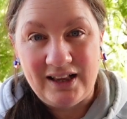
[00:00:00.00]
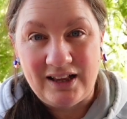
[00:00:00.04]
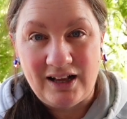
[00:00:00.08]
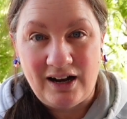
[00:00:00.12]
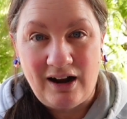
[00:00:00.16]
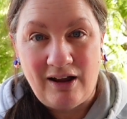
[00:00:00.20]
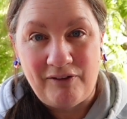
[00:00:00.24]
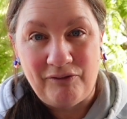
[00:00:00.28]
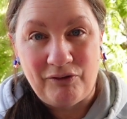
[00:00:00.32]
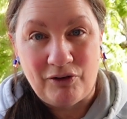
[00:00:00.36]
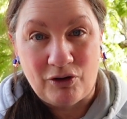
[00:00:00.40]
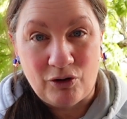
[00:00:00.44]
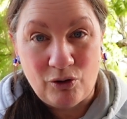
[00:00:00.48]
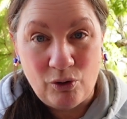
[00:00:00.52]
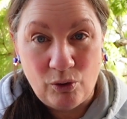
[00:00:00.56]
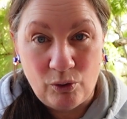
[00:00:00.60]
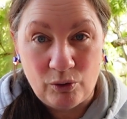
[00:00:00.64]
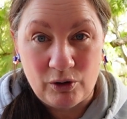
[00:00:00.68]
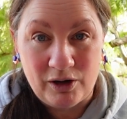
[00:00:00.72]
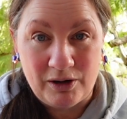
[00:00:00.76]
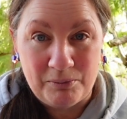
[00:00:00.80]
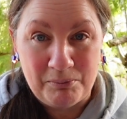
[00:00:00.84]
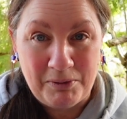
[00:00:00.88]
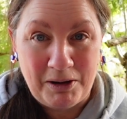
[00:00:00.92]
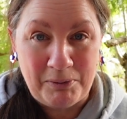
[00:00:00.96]
that I've
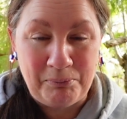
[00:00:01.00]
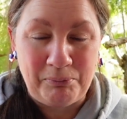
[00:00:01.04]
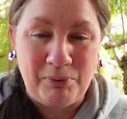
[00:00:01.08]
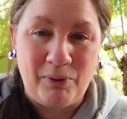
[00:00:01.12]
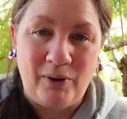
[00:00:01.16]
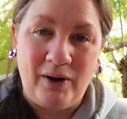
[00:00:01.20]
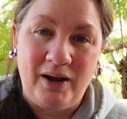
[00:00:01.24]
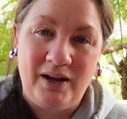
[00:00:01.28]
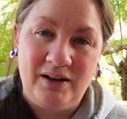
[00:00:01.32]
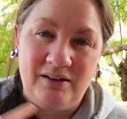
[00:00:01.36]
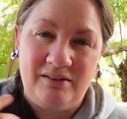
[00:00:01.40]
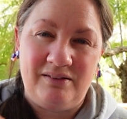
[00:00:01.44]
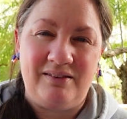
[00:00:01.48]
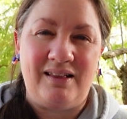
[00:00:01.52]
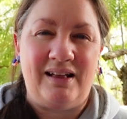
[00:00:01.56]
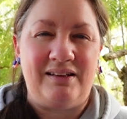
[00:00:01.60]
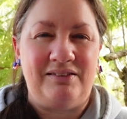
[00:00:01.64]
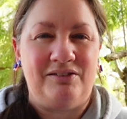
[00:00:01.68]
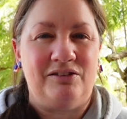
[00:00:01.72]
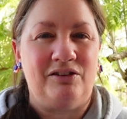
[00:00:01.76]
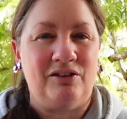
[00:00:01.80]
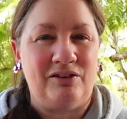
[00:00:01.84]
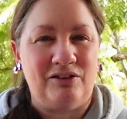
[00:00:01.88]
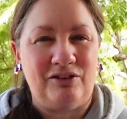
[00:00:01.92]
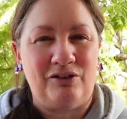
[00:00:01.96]
recorded my points.
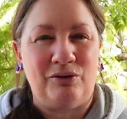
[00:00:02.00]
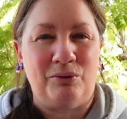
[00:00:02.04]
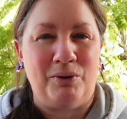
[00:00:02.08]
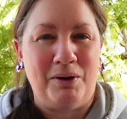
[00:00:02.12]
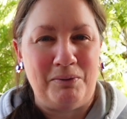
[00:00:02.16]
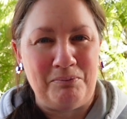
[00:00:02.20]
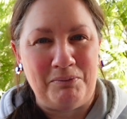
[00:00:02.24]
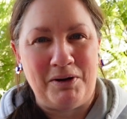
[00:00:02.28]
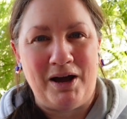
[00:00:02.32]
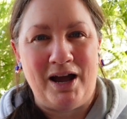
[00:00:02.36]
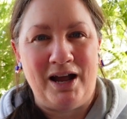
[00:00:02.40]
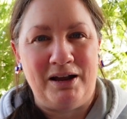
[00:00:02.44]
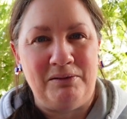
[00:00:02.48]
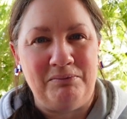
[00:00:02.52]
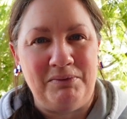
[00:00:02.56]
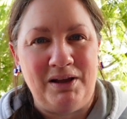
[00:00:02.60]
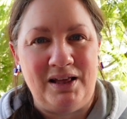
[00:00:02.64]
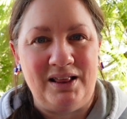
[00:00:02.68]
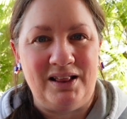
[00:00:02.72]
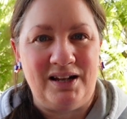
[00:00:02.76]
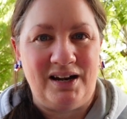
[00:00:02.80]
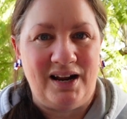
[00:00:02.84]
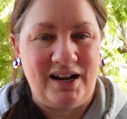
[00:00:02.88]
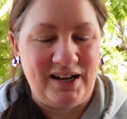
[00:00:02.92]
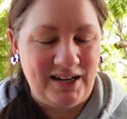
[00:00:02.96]
That's just to remind me
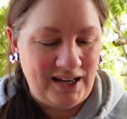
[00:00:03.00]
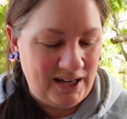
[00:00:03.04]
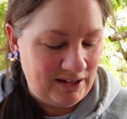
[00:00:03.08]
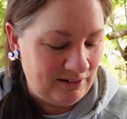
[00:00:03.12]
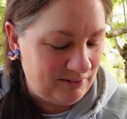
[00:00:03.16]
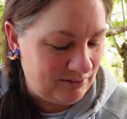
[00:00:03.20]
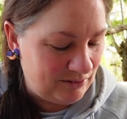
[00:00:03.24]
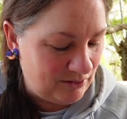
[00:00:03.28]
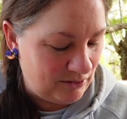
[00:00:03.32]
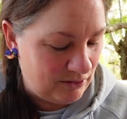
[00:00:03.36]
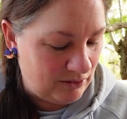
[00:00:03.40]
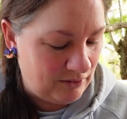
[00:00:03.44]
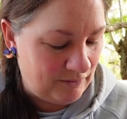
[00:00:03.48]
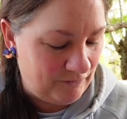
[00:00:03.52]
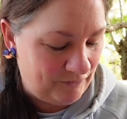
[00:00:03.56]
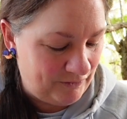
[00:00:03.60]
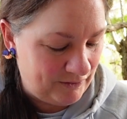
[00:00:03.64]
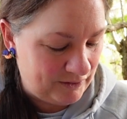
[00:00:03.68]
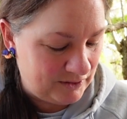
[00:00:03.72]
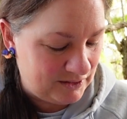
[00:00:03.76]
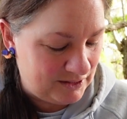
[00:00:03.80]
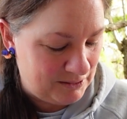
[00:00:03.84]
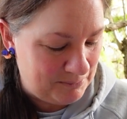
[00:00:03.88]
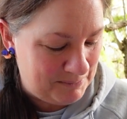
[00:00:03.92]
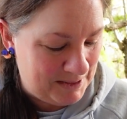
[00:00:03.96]
that I need to
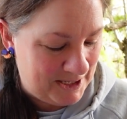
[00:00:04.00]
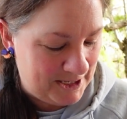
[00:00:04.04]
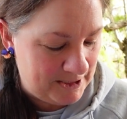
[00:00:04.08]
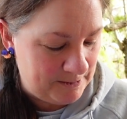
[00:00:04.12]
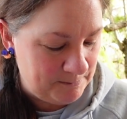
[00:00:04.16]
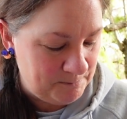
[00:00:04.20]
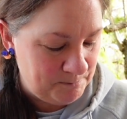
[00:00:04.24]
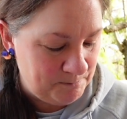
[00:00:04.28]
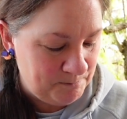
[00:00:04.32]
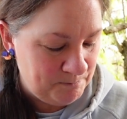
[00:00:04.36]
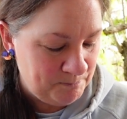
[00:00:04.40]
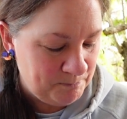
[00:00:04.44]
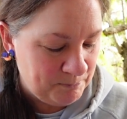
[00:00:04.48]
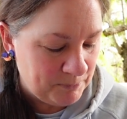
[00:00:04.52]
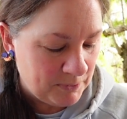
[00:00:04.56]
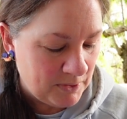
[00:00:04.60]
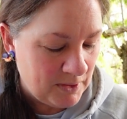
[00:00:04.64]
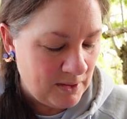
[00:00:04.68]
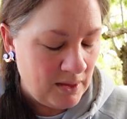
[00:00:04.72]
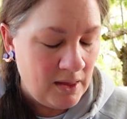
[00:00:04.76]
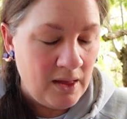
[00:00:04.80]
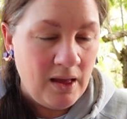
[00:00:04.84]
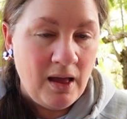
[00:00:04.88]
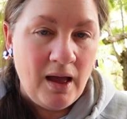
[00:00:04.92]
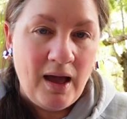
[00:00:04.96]
fill them in.
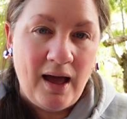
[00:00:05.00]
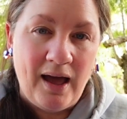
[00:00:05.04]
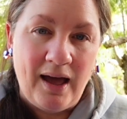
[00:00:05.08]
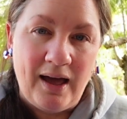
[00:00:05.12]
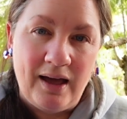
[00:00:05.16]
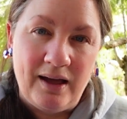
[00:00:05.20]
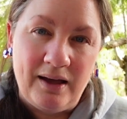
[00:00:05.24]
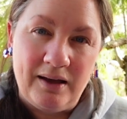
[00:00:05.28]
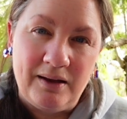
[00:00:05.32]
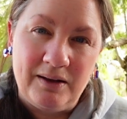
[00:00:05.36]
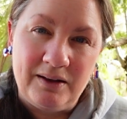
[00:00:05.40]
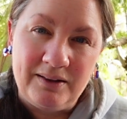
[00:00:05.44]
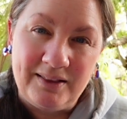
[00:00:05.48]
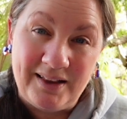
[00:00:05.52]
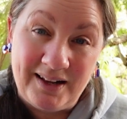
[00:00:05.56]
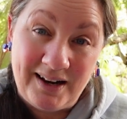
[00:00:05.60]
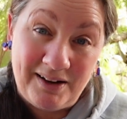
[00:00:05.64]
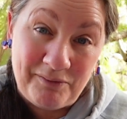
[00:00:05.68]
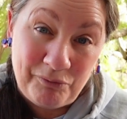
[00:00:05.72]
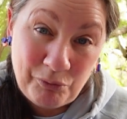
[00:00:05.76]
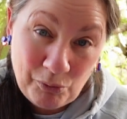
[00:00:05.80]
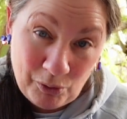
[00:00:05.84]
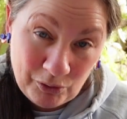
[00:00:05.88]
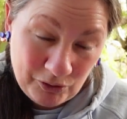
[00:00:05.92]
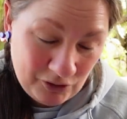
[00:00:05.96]
That
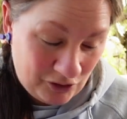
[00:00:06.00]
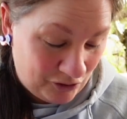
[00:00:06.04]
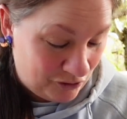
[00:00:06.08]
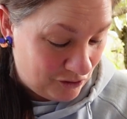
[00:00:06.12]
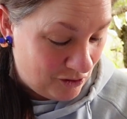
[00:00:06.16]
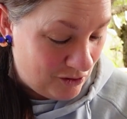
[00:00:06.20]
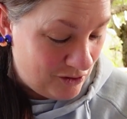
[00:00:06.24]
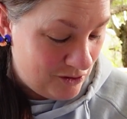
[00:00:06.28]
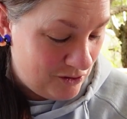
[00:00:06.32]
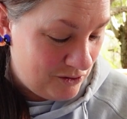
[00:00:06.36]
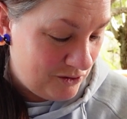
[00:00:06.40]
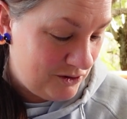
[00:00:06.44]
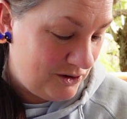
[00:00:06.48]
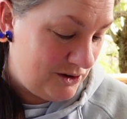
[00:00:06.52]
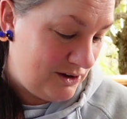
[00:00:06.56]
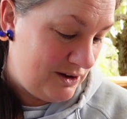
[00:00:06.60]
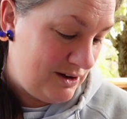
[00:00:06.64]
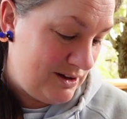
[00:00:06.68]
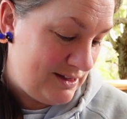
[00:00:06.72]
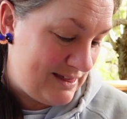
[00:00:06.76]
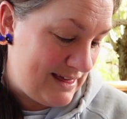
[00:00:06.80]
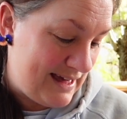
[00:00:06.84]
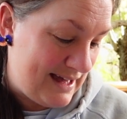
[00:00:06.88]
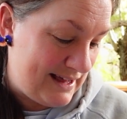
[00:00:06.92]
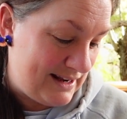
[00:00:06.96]
I've walked the dog,
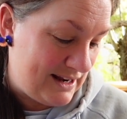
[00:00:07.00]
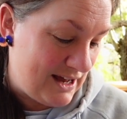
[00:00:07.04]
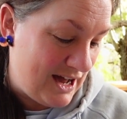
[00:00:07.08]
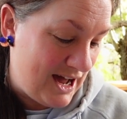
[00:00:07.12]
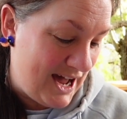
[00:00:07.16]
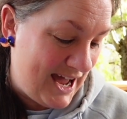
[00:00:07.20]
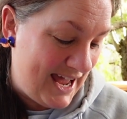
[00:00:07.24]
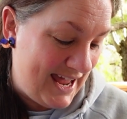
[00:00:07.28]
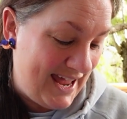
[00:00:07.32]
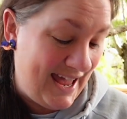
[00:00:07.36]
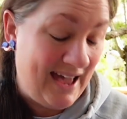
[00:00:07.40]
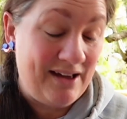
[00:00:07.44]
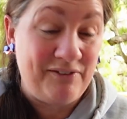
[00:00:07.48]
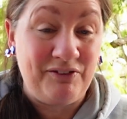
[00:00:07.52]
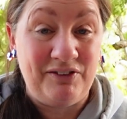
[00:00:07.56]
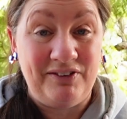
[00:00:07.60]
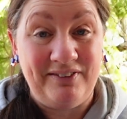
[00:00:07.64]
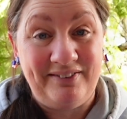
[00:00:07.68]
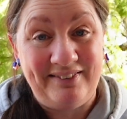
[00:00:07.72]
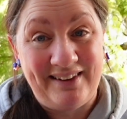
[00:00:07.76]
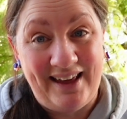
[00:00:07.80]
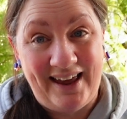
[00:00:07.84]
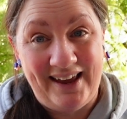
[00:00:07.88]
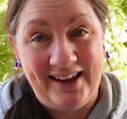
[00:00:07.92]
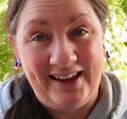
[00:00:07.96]
that I haven't
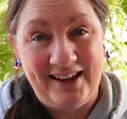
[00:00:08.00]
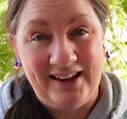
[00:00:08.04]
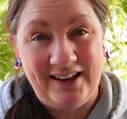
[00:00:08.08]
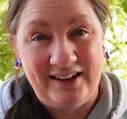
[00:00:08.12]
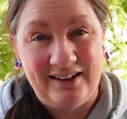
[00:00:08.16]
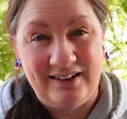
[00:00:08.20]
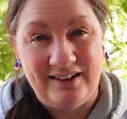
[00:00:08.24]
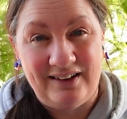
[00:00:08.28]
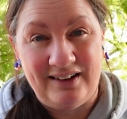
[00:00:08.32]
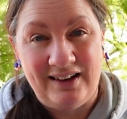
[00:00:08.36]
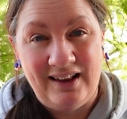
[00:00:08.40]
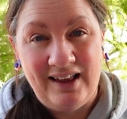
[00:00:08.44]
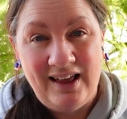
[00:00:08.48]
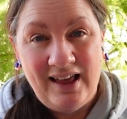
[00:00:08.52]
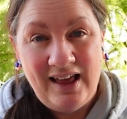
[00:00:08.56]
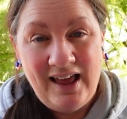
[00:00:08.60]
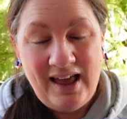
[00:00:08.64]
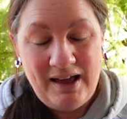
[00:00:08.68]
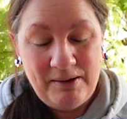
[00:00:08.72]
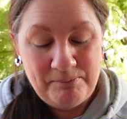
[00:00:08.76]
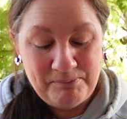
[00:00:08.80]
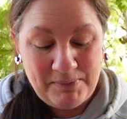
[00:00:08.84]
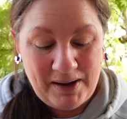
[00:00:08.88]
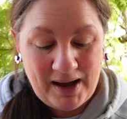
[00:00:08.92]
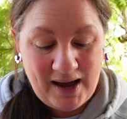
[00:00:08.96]
taken
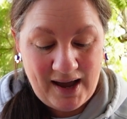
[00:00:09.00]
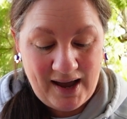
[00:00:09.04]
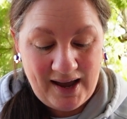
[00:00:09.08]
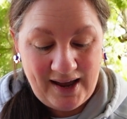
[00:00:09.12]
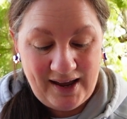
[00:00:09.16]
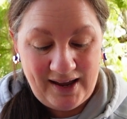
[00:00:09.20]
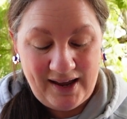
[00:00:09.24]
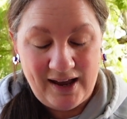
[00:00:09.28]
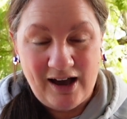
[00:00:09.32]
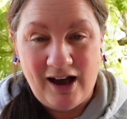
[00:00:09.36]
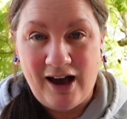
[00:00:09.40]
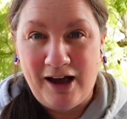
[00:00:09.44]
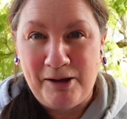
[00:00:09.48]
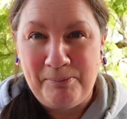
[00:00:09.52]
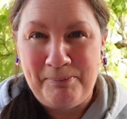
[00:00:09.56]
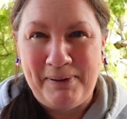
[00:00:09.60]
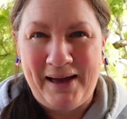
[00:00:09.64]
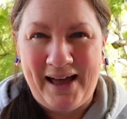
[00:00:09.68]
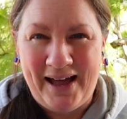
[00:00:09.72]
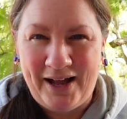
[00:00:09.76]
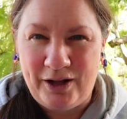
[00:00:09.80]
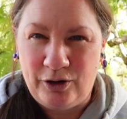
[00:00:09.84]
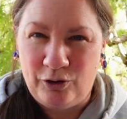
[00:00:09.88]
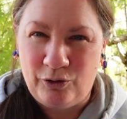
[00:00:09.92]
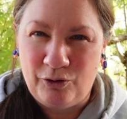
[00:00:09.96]
my
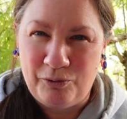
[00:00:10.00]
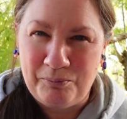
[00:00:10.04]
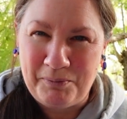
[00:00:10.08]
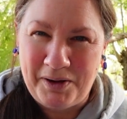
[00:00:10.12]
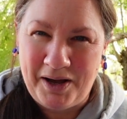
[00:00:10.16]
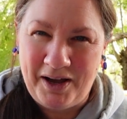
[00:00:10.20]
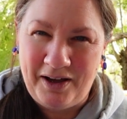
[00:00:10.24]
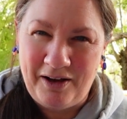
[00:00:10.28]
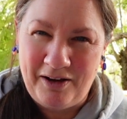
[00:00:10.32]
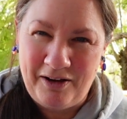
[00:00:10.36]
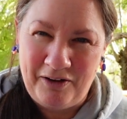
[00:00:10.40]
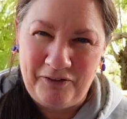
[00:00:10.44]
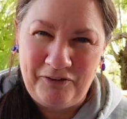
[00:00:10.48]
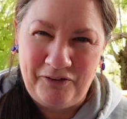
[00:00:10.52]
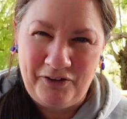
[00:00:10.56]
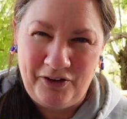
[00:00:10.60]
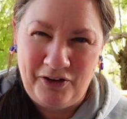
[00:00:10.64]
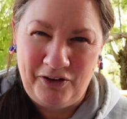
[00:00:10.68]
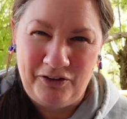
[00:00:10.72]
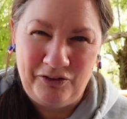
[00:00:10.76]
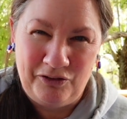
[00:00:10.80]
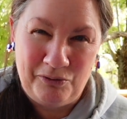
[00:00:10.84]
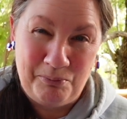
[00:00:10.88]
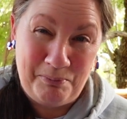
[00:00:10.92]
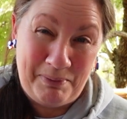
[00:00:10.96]
iPad or my
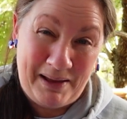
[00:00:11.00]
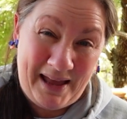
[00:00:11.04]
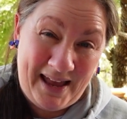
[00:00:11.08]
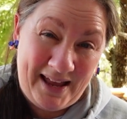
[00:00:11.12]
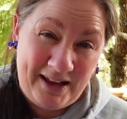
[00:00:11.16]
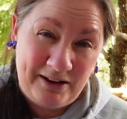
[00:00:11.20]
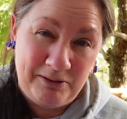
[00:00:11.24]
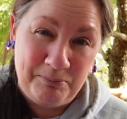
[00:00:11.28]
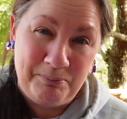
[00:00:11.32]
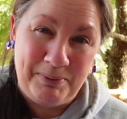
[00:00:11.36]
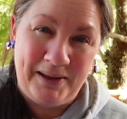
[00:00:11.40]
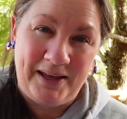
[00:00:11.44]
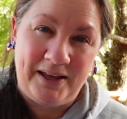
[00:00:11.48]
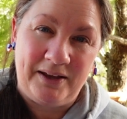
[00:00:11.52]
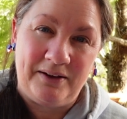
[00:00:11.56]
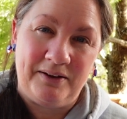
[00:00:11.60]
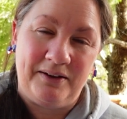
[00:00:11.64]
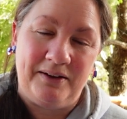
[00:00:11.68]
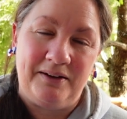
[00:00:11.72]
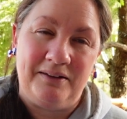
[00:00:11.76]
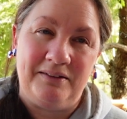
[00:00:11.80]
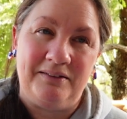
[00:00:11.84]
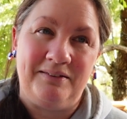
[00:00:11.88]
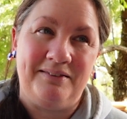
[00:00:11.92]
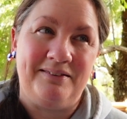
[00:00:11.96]
iPhone to bed
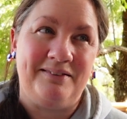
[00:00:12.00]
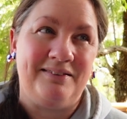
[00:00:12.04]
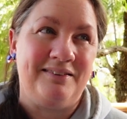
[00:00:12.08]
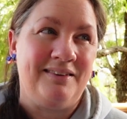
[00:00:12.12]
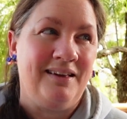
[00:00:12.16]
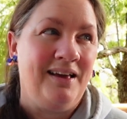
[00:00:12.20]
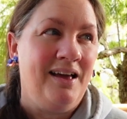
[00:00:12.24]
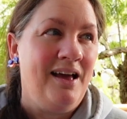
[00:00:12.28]
because